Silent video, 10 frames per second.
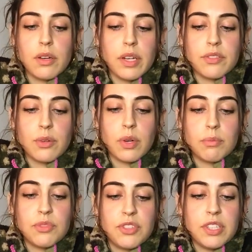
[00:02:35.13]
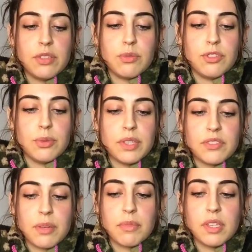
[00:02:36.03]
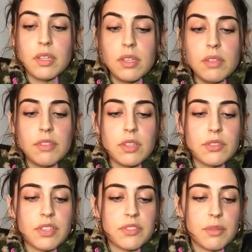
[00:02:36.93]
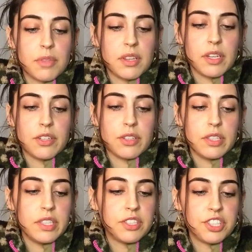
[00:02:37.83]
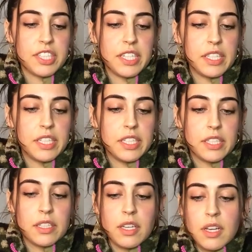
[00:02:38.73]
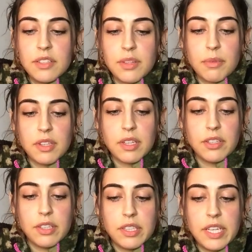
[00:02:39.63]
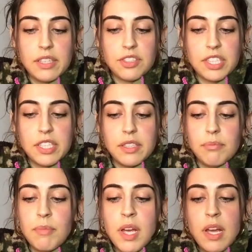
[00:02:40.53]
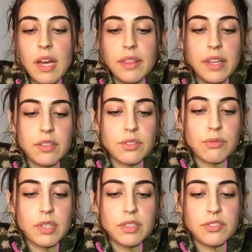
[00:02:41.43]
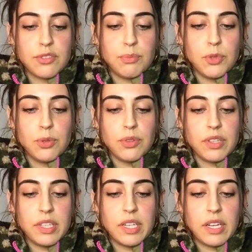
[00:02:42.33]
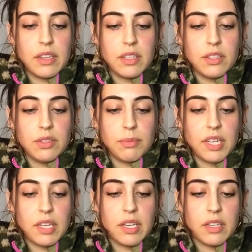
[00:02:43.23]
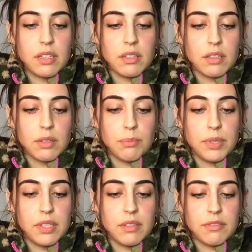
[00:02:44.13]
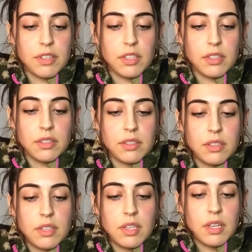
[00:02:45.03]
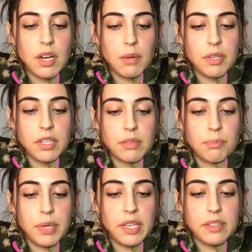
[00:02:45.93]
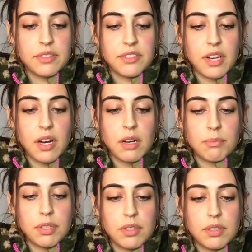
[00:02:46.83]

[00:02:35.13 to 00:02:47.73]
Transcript: Okay, so I'm seeing you doing something. It even looks like something that you're initiating, something that you're engaging in, and things are running smoothly. And then you may hit a little bit of a. I'm hearing pit stop.